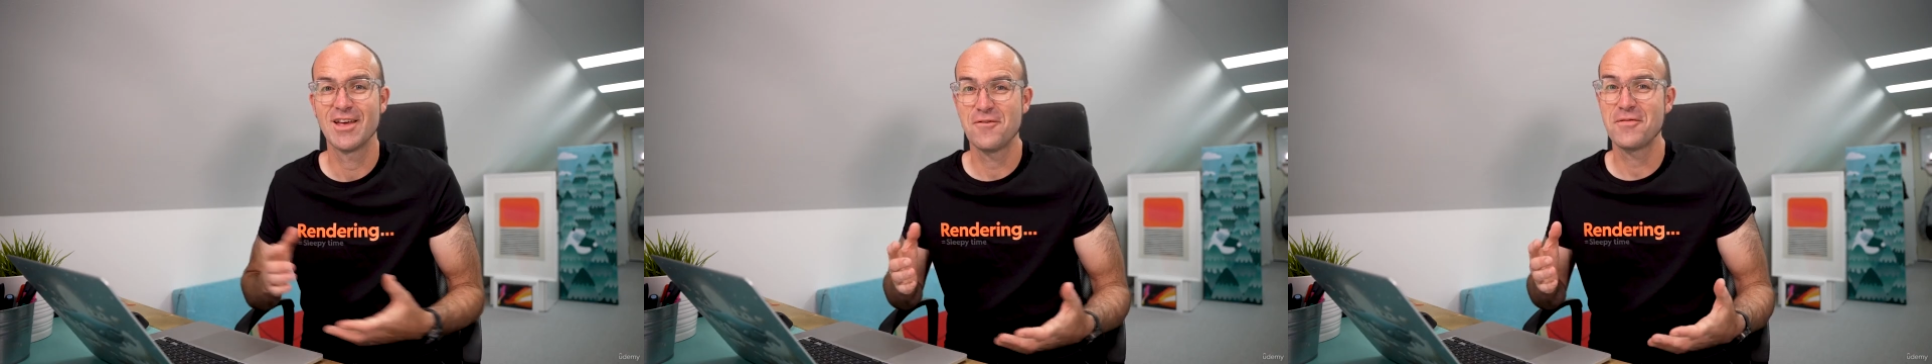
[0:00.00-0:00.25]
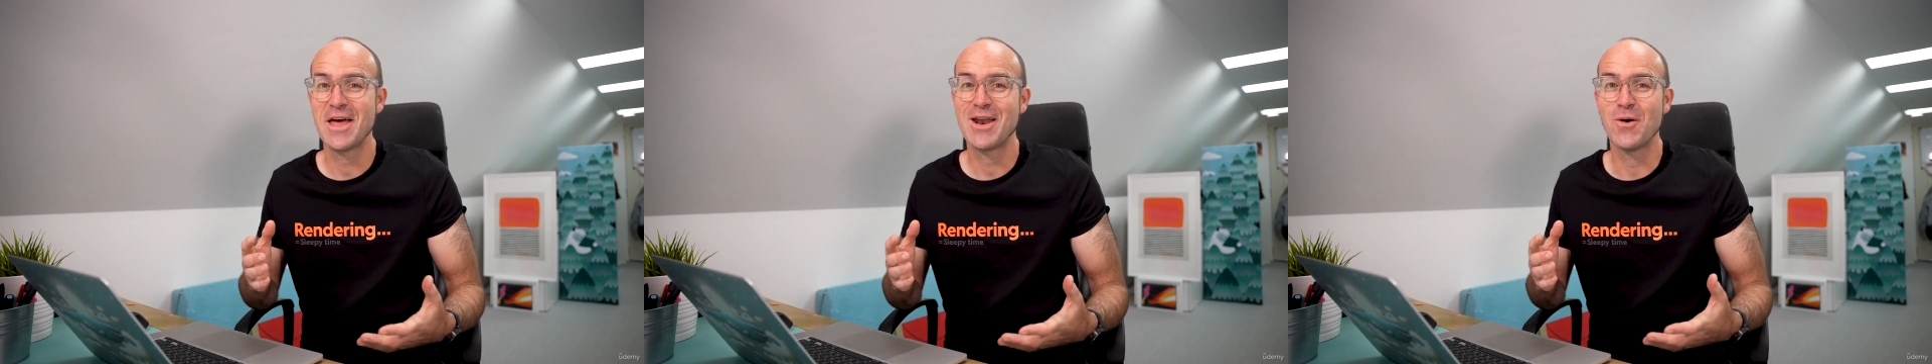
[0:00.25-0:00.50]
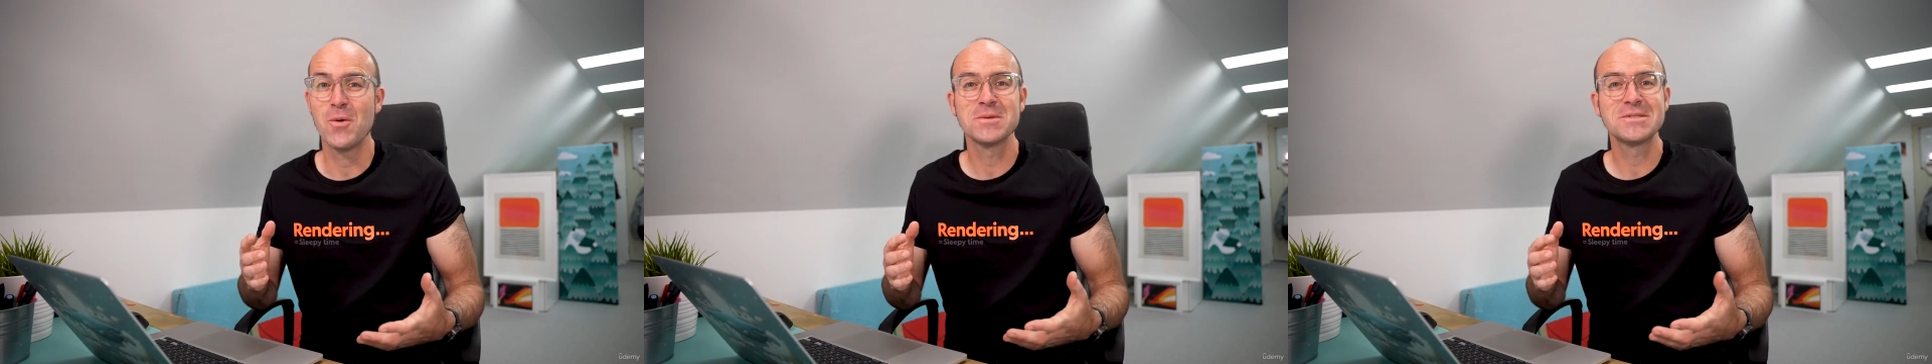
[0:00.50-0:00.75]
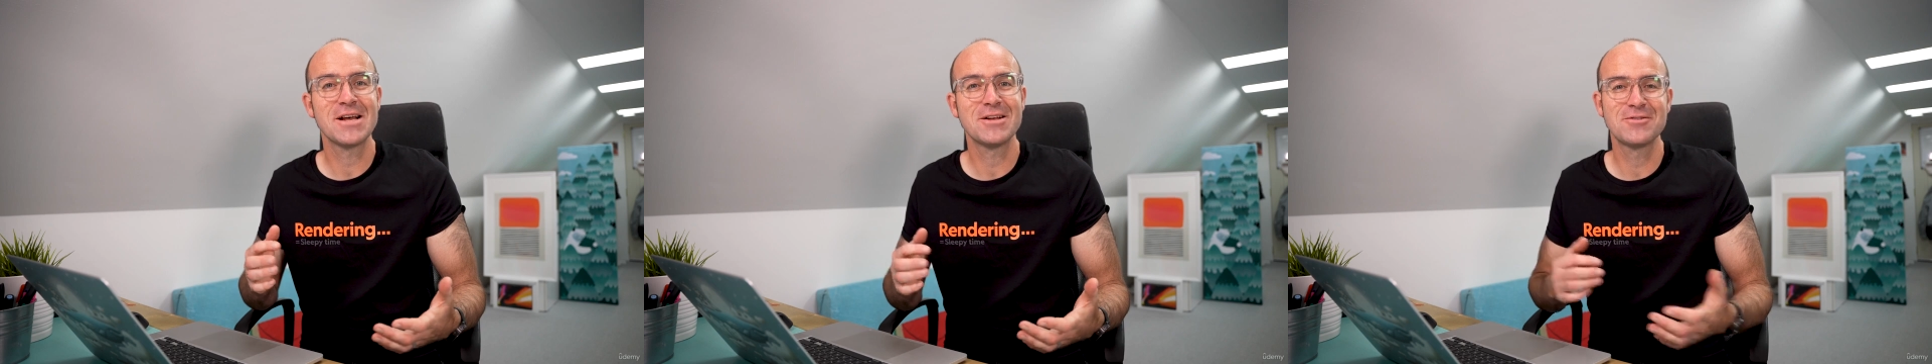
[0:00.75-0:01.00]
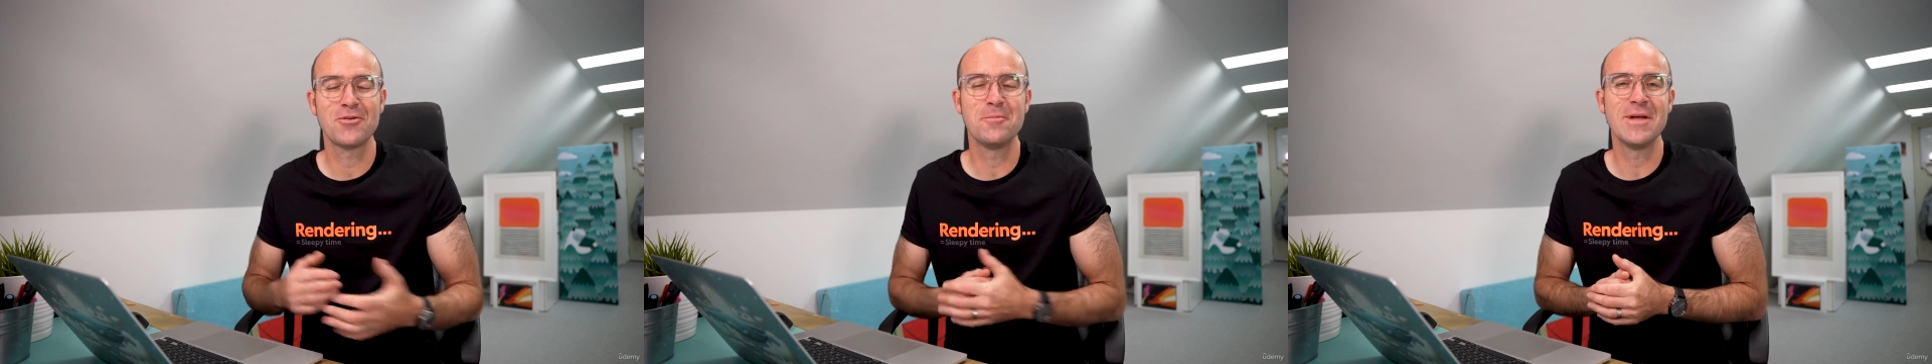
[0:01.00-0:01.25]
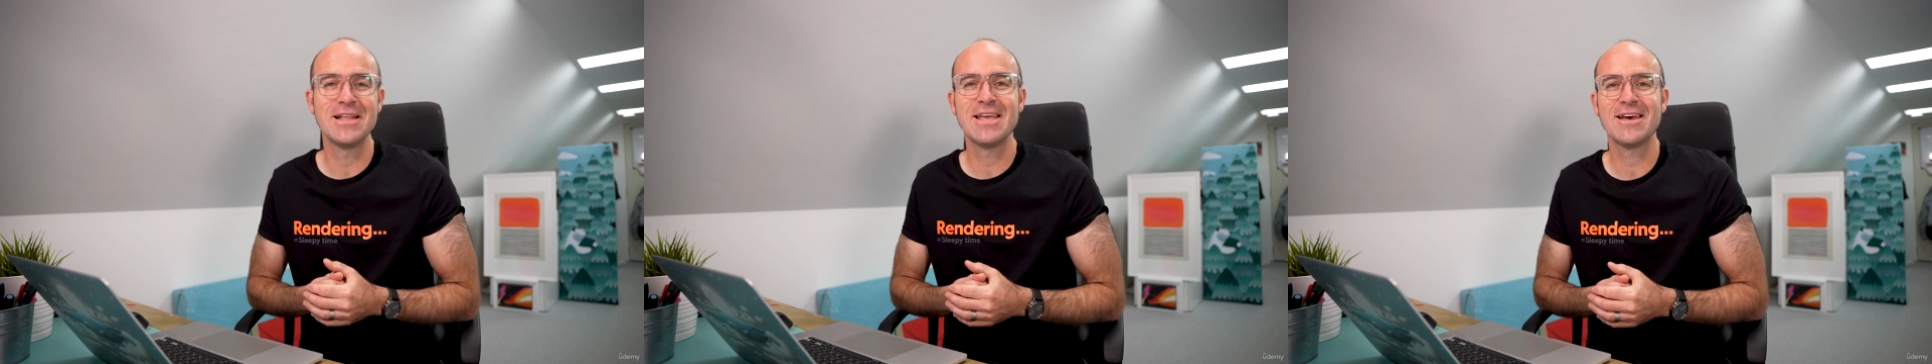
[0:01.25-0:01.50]
If that all sounds
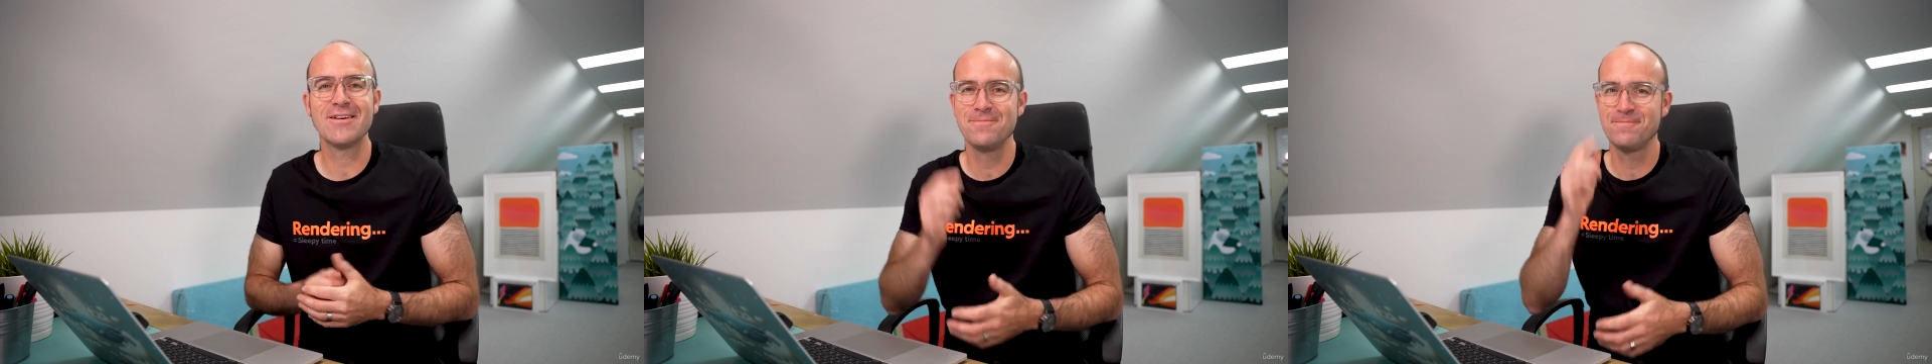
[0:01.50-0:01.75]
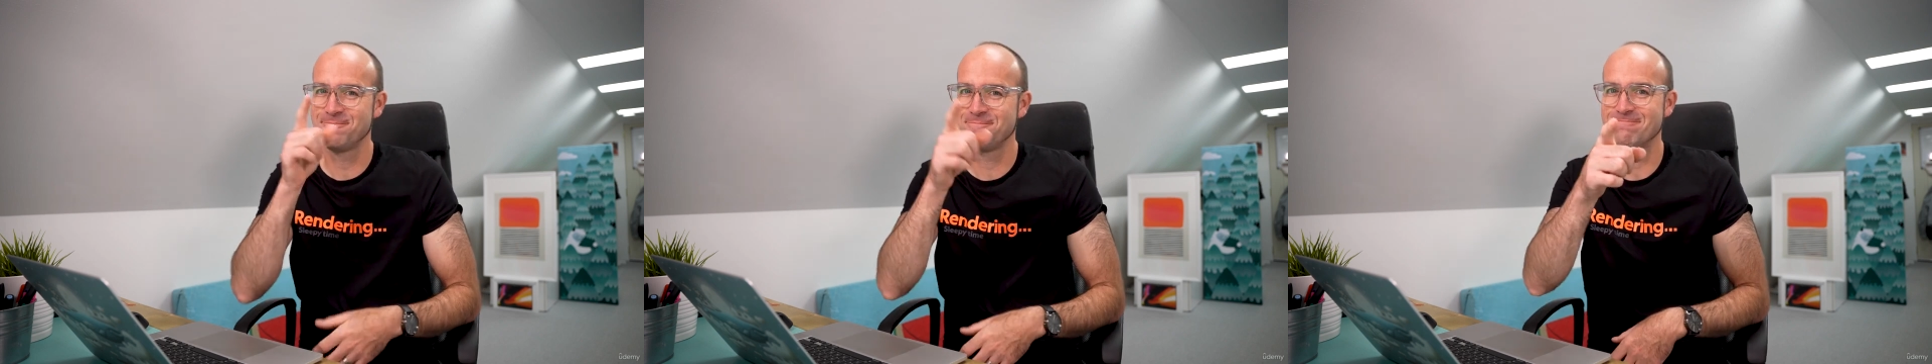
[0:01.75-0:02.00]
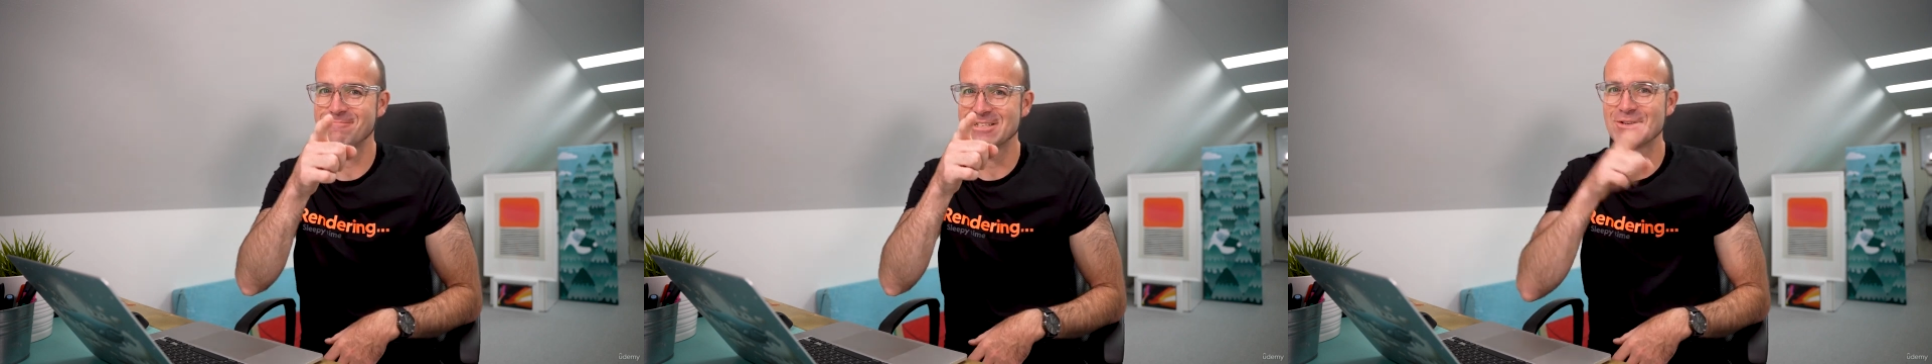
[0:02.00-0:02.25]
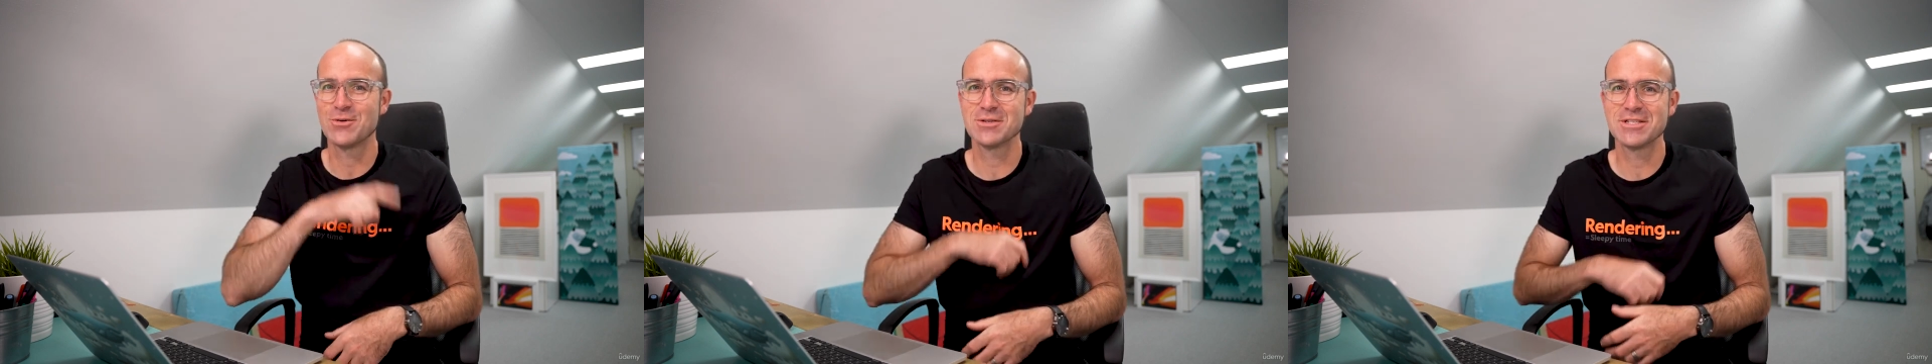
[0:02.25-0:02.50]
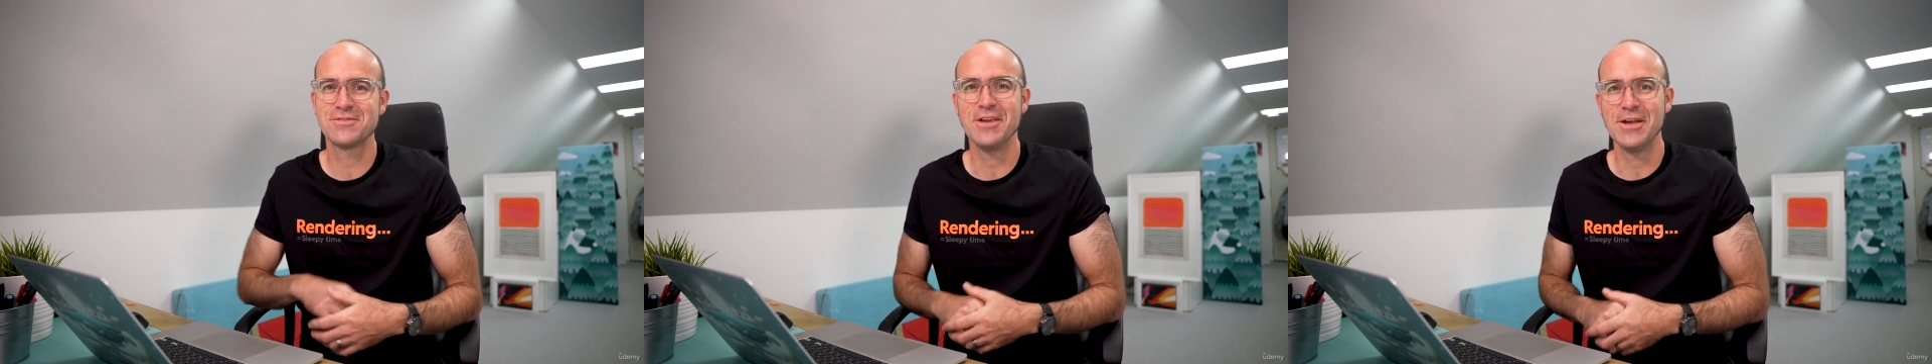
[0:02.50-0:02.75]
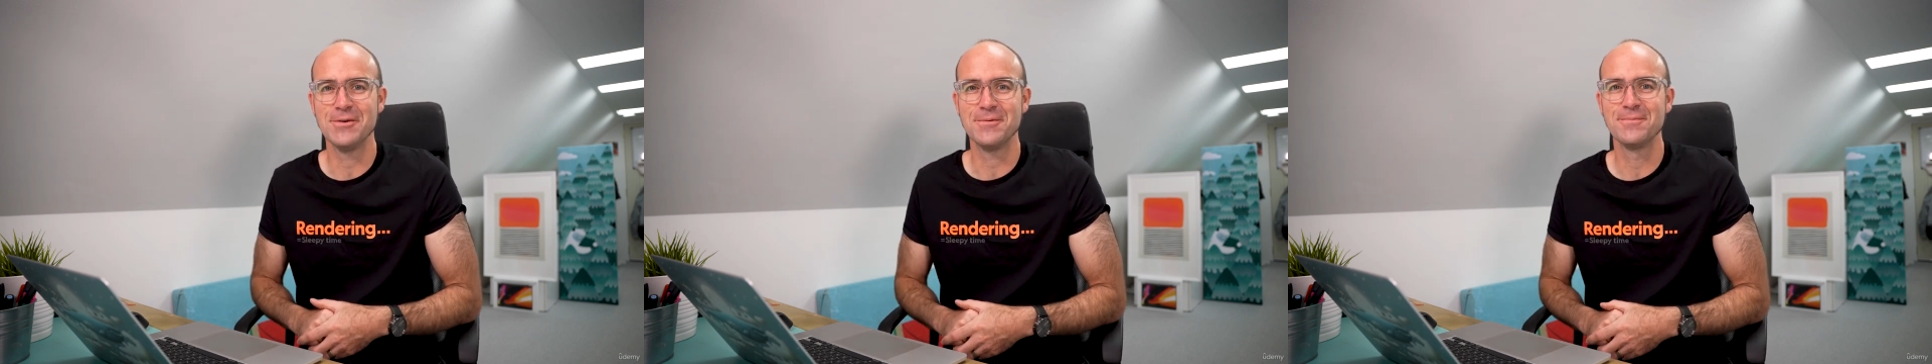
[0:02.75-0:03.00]
familiar, this course is for you.